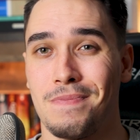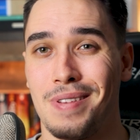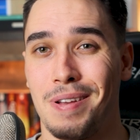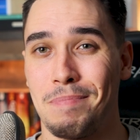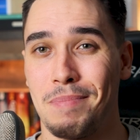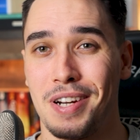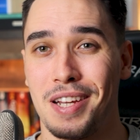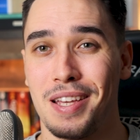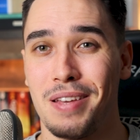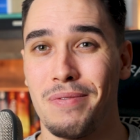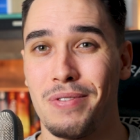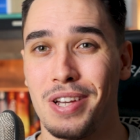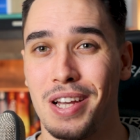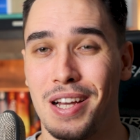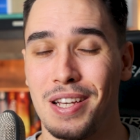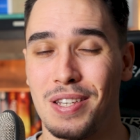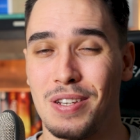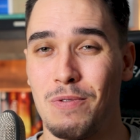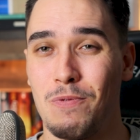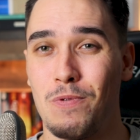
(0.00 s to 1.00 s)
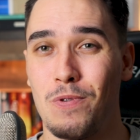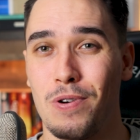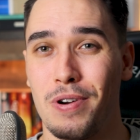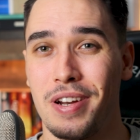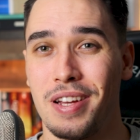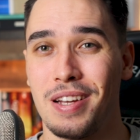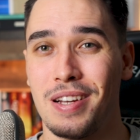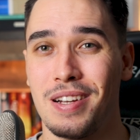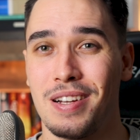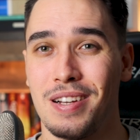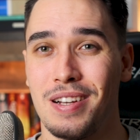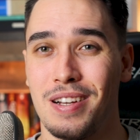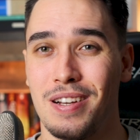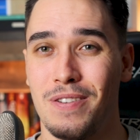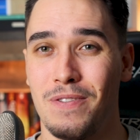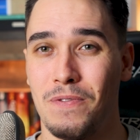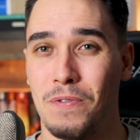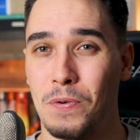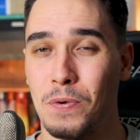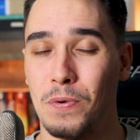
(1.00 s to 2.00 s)
I'm going to give you guys a warning,
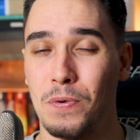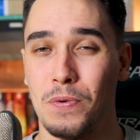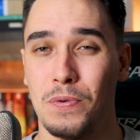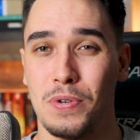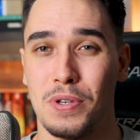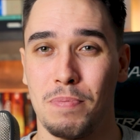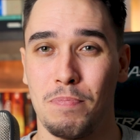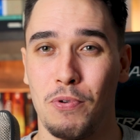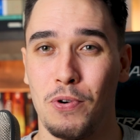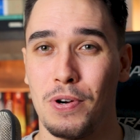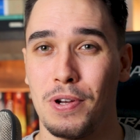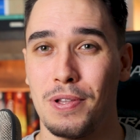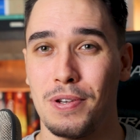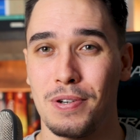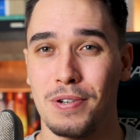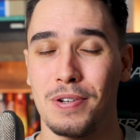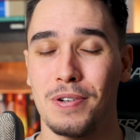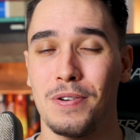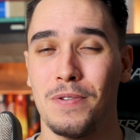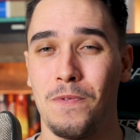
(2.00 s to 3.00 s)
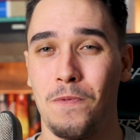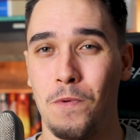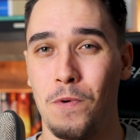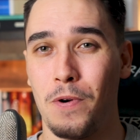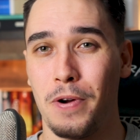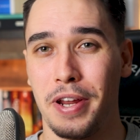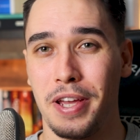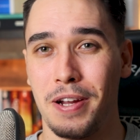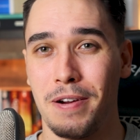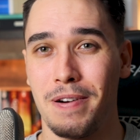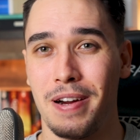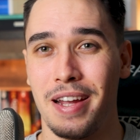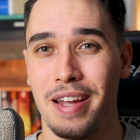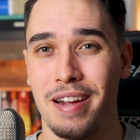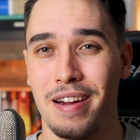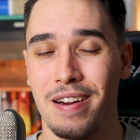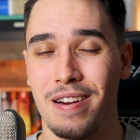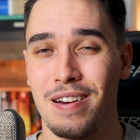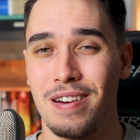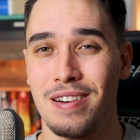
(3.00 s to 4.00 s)
full spoiler warning right
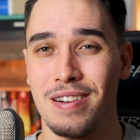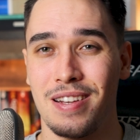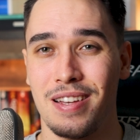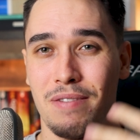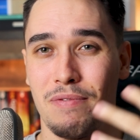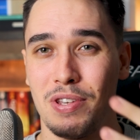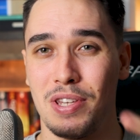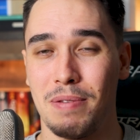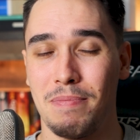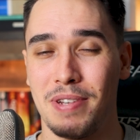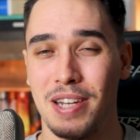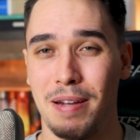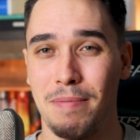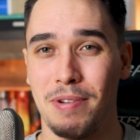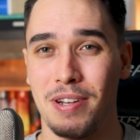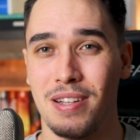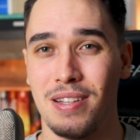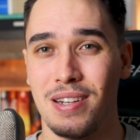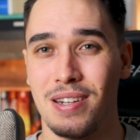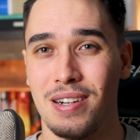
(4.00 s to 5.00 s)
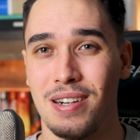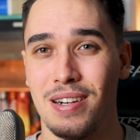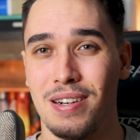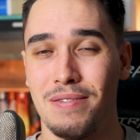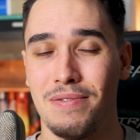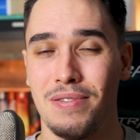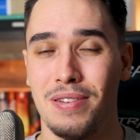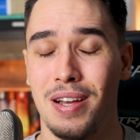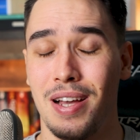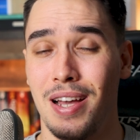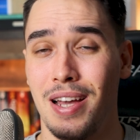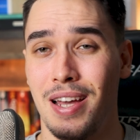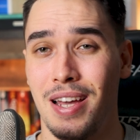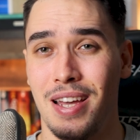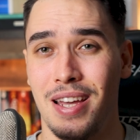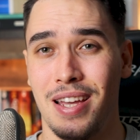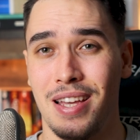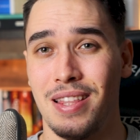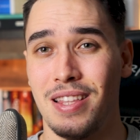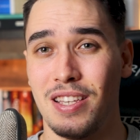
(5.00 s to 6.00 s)
here. Give you some time to click off.
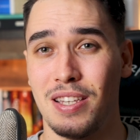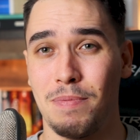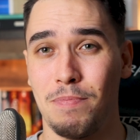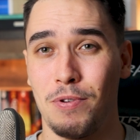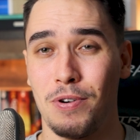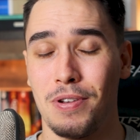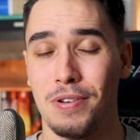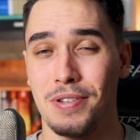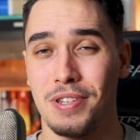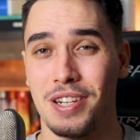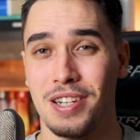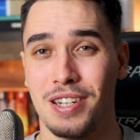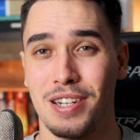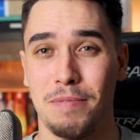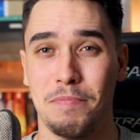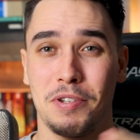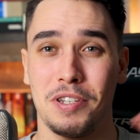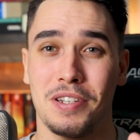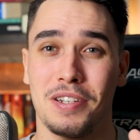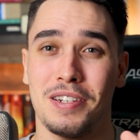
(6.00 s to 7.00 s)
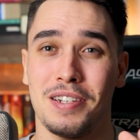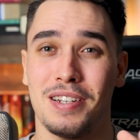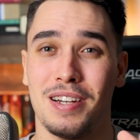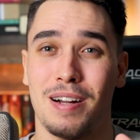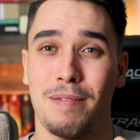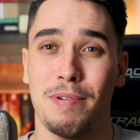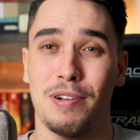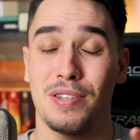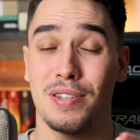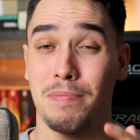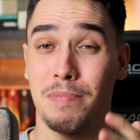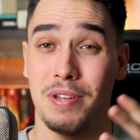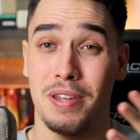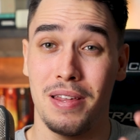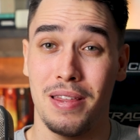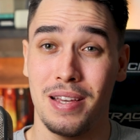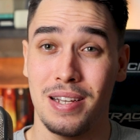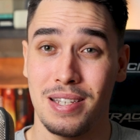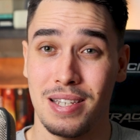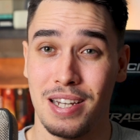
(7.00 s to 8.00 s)
In this spoiler section, I'm just going to talk about some of
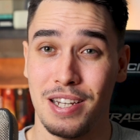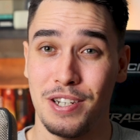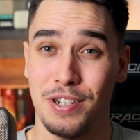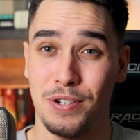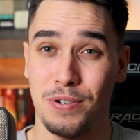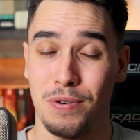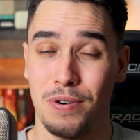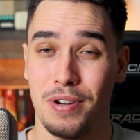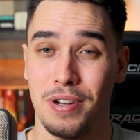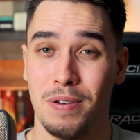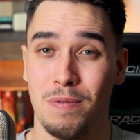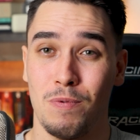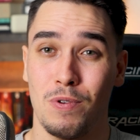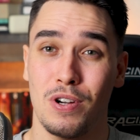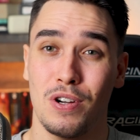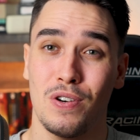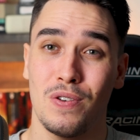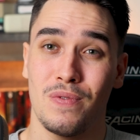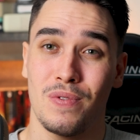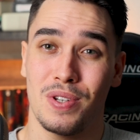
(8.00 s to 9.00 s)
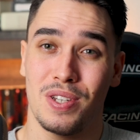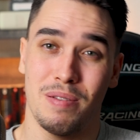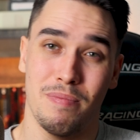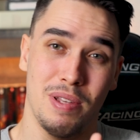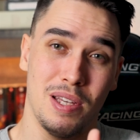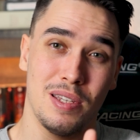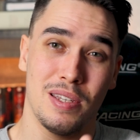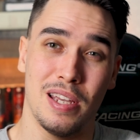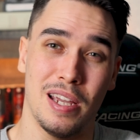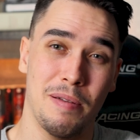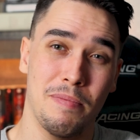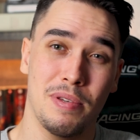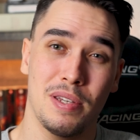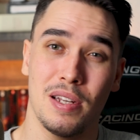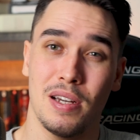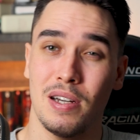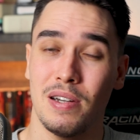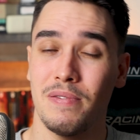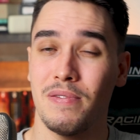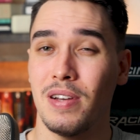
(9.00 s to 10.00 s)
the things I enjoyed. We'll go over some of the same
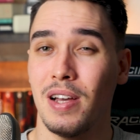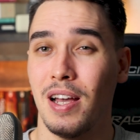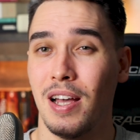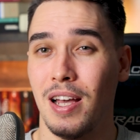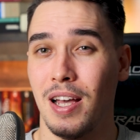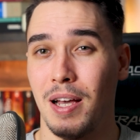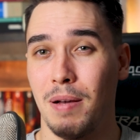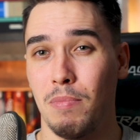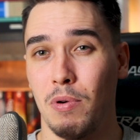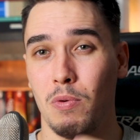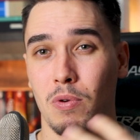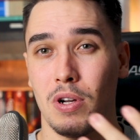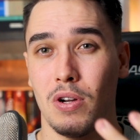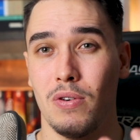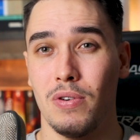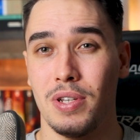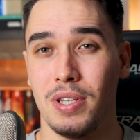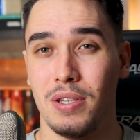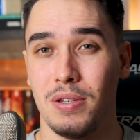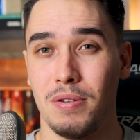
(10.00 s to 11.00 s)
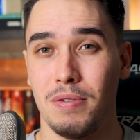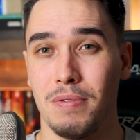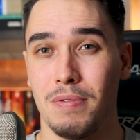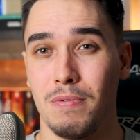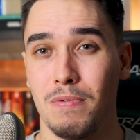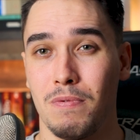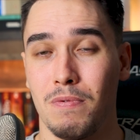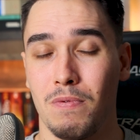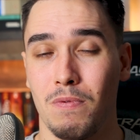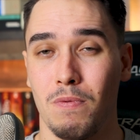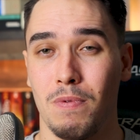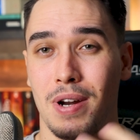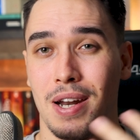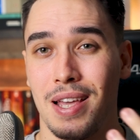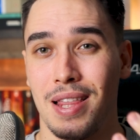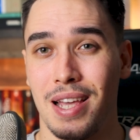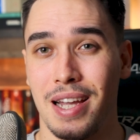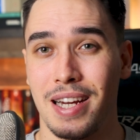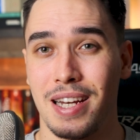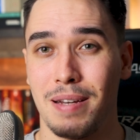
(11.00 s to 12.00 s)
stuff, but we'll go into what I
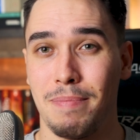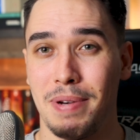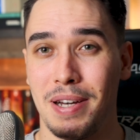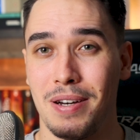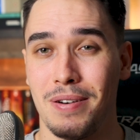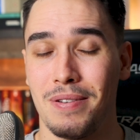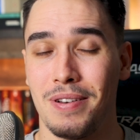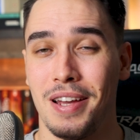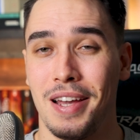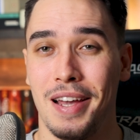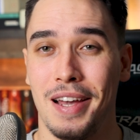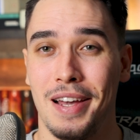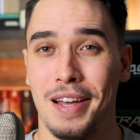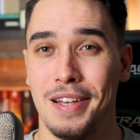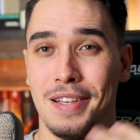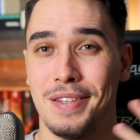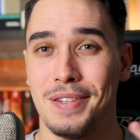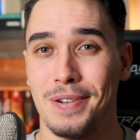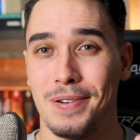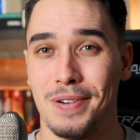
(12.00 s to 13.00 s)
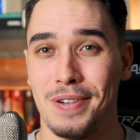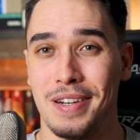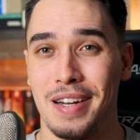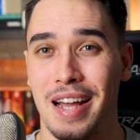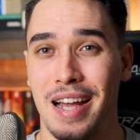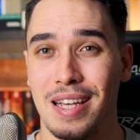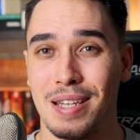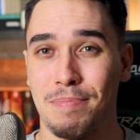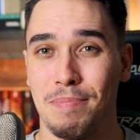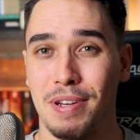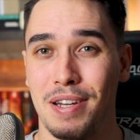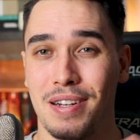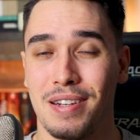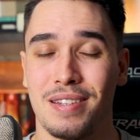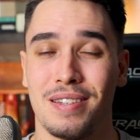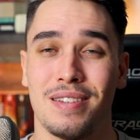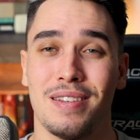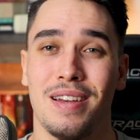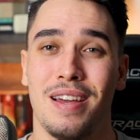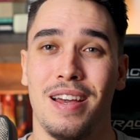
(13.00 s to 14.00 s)
liked about certain
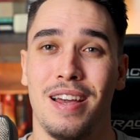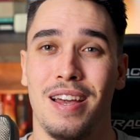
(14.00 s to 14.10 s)
aspects.